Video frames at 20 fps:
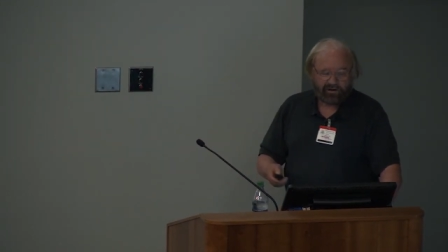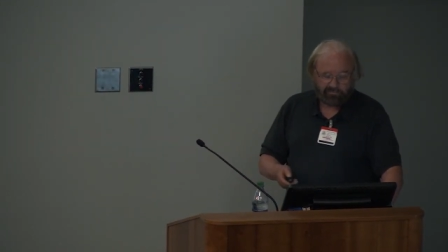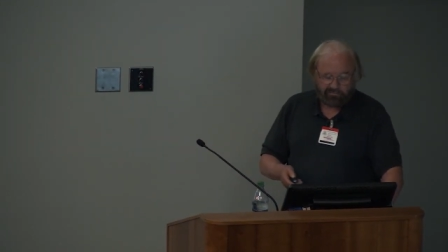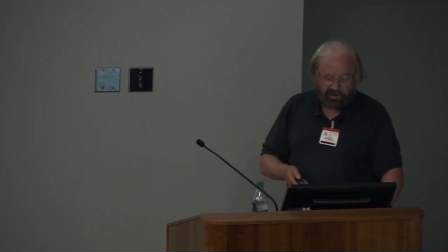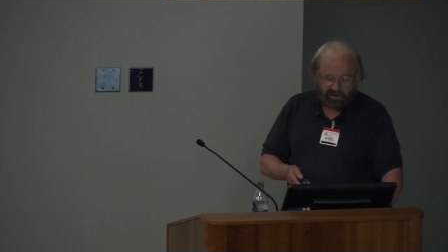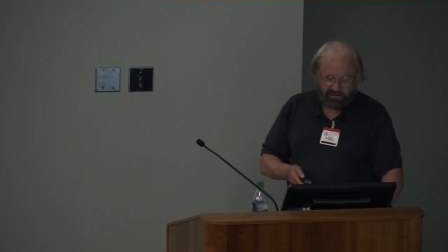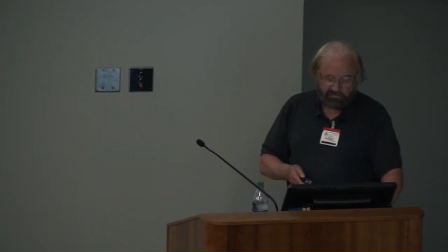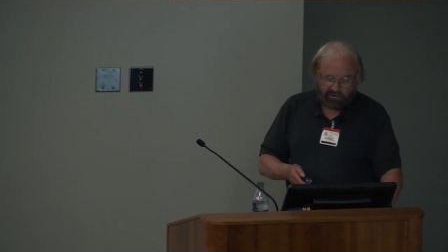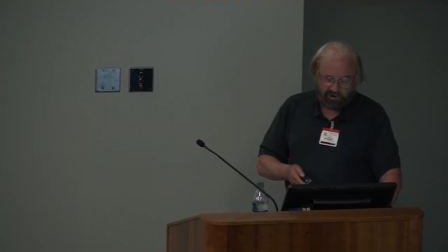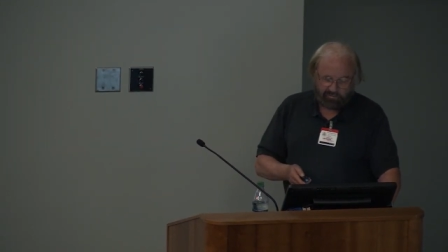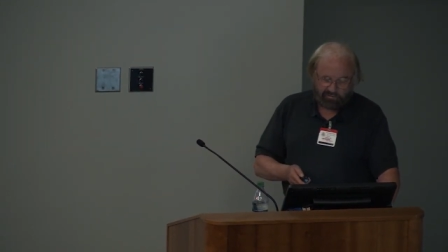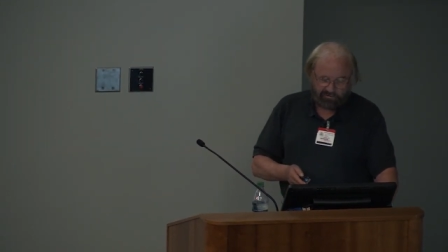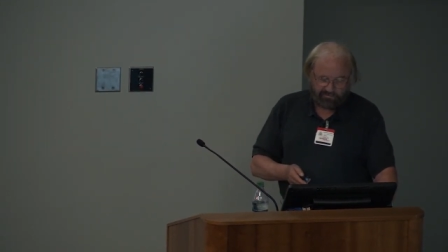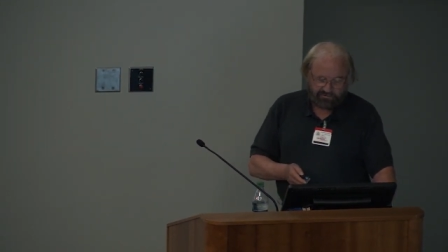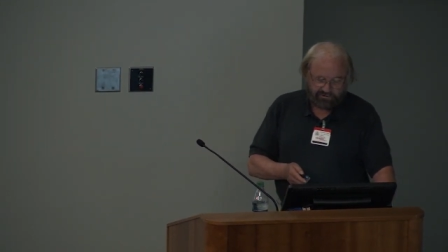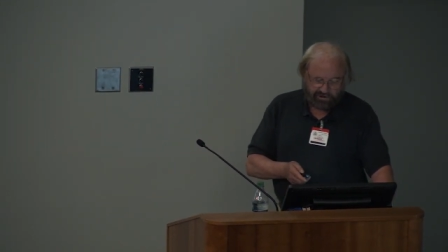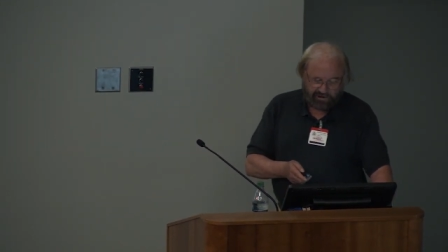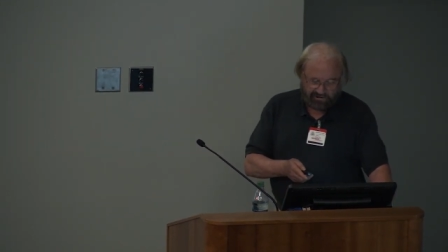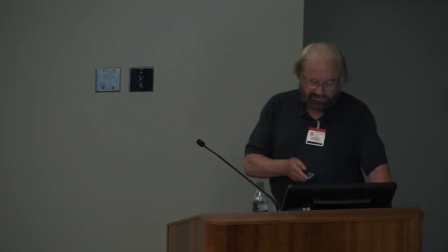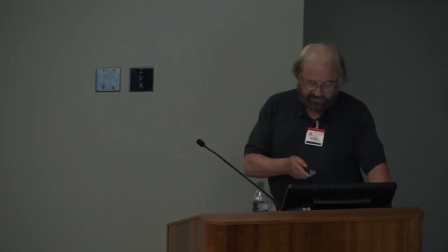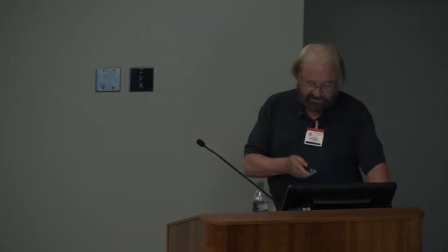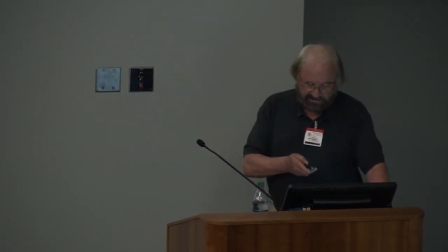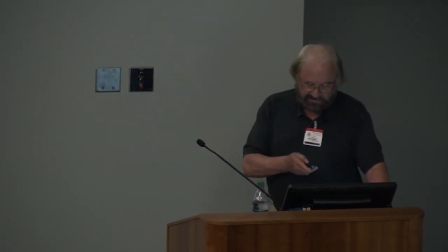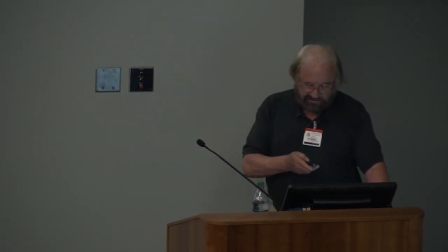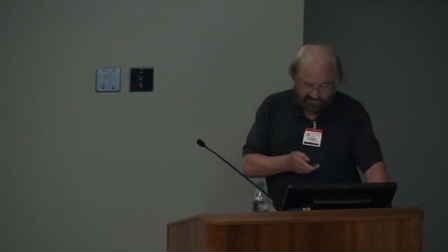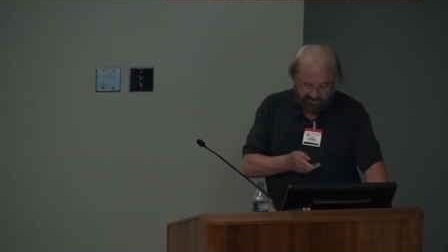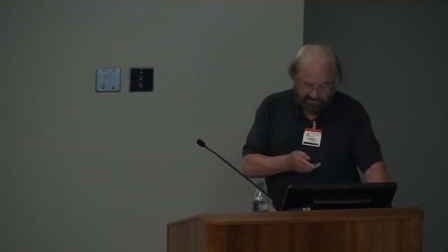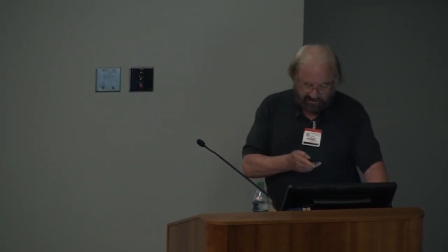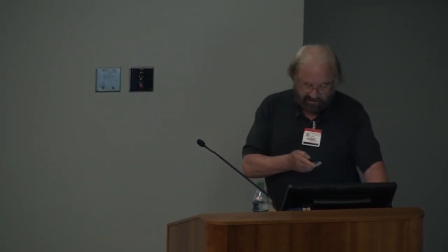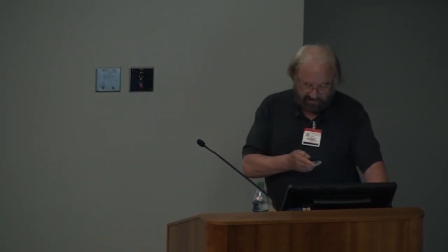and many people have
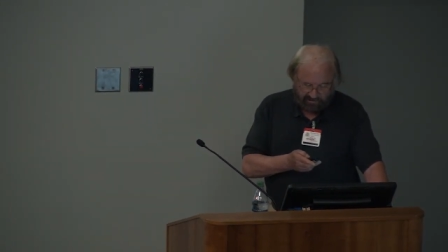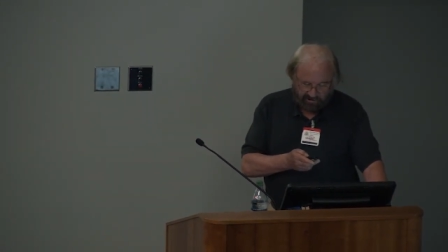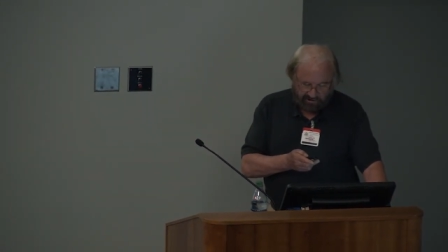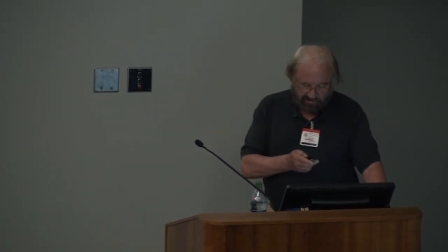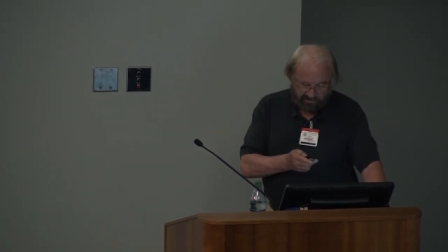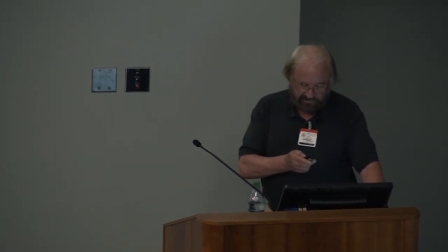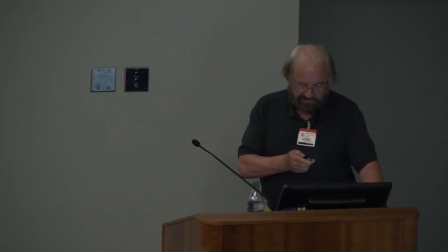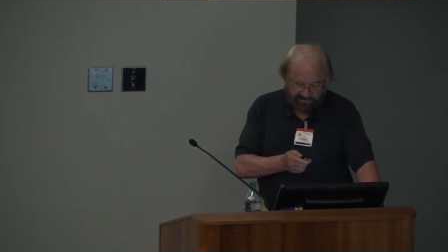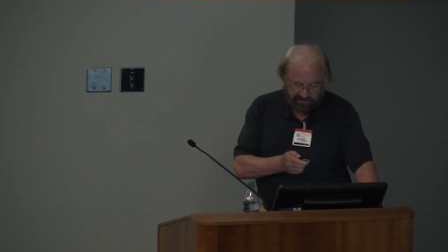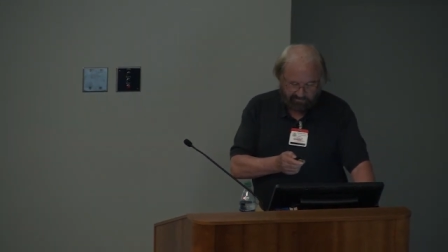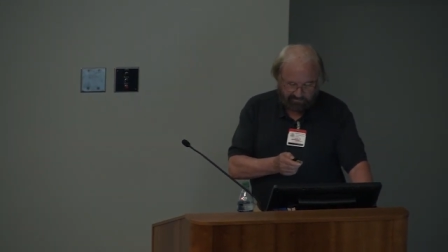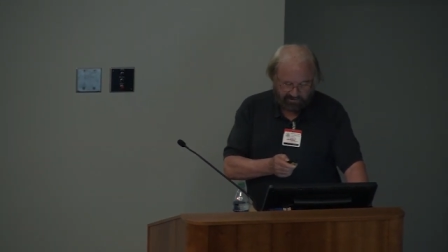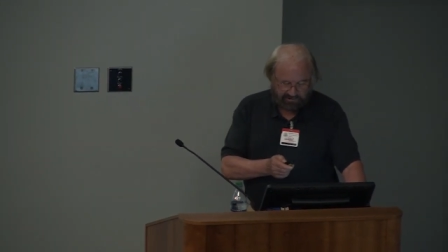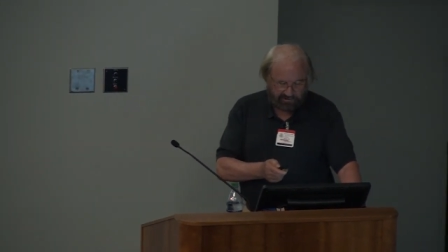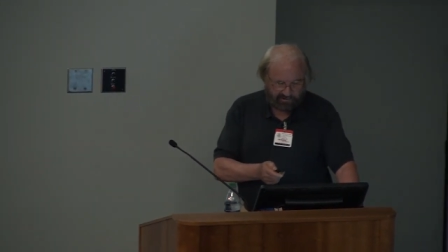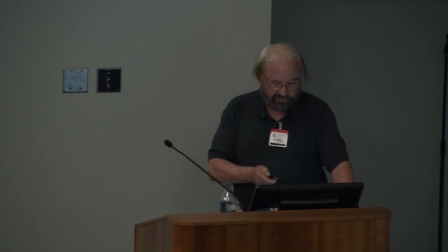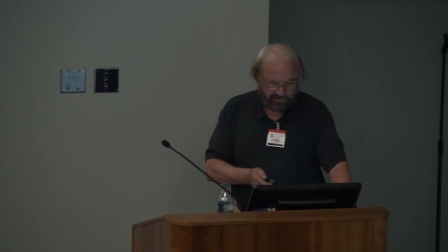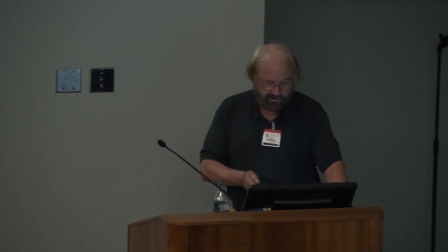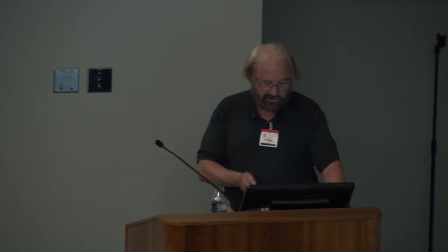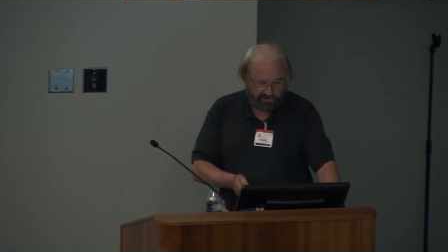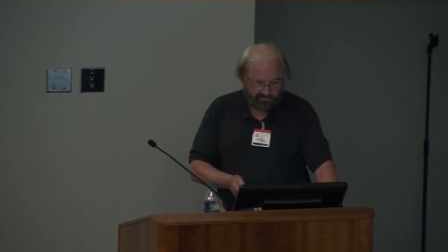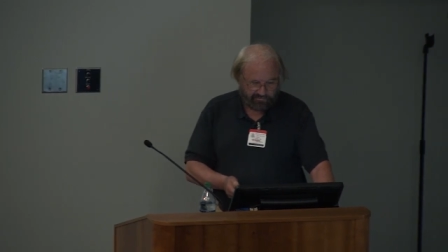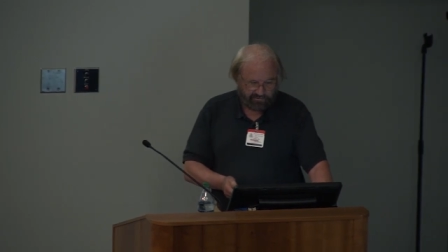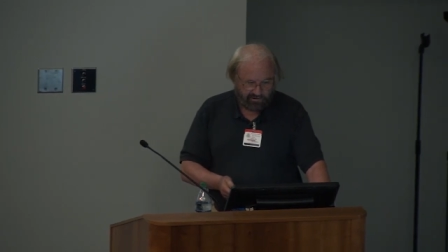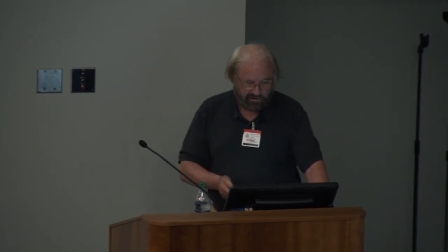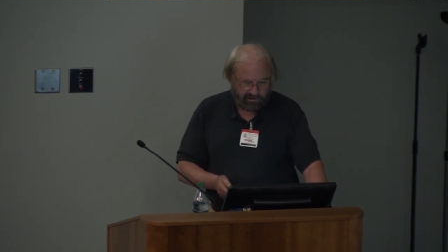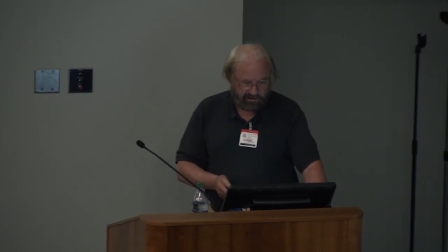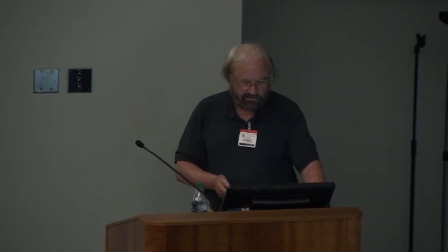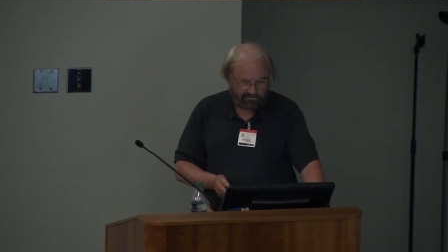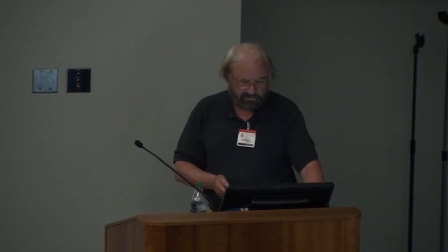tested that and got the same result in
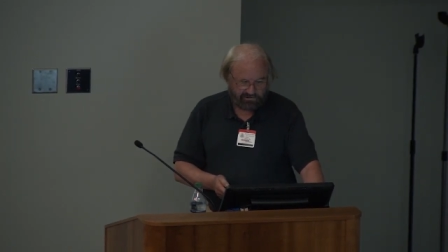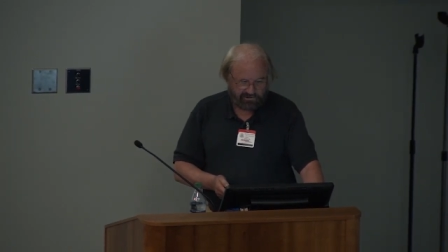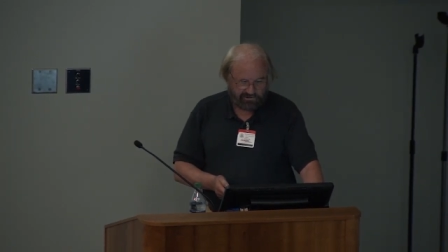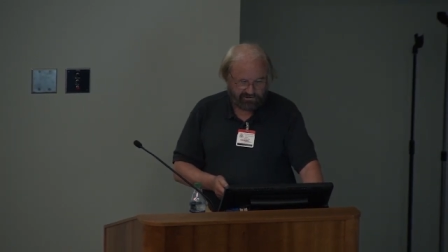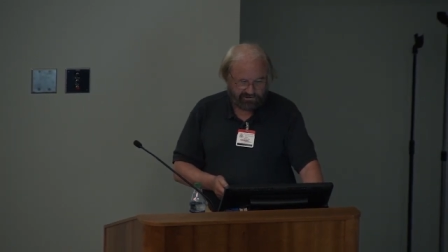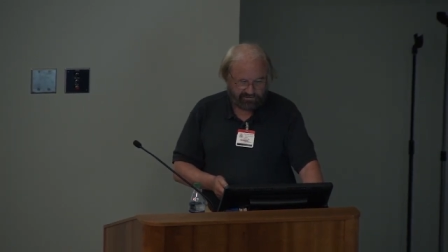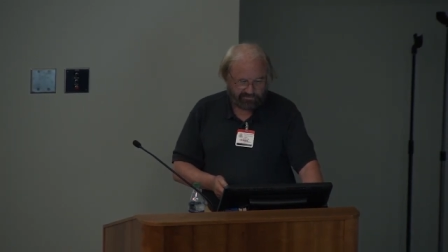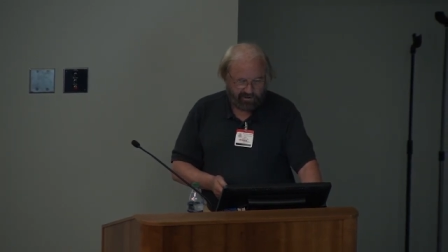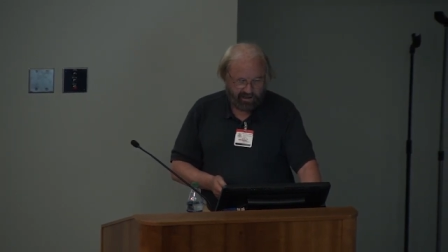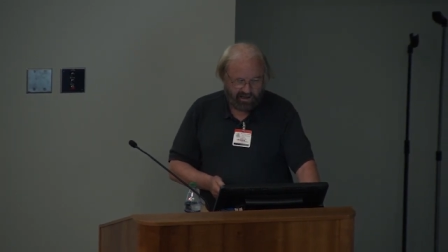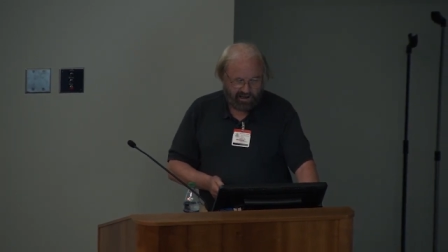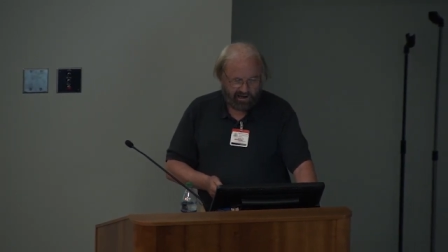different languages.